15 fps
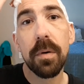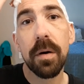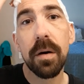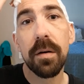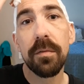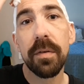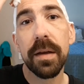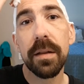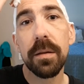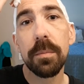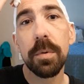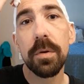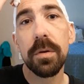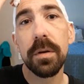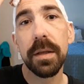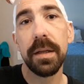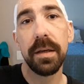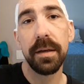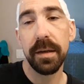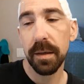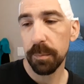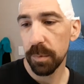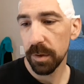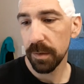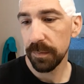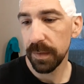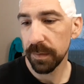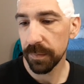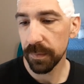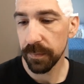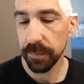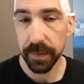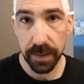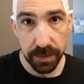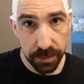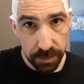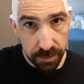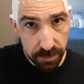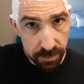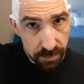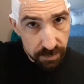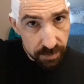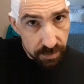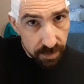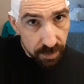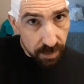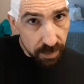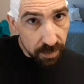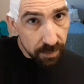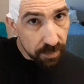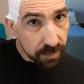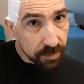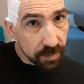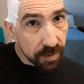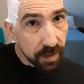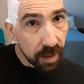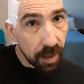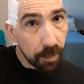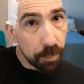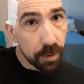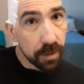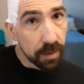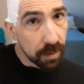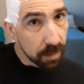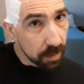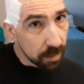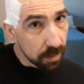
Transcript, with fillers: are available in a number of different finishes. There's the copper.